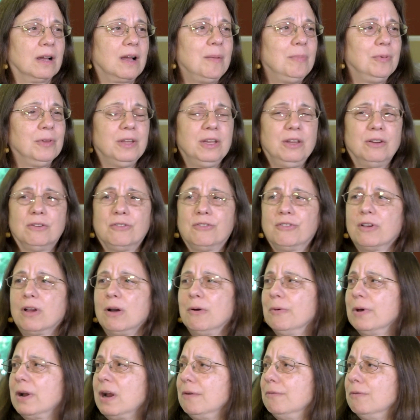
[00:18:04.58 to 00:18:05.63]
couple of years ago
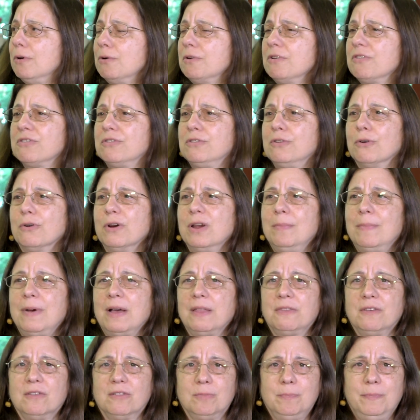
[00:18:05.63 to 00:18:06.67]
when I wrote a story
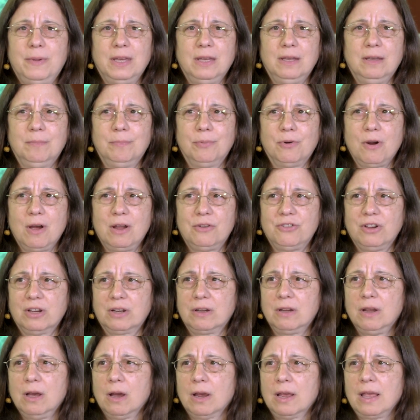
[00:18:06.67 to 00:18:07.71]
about this big project,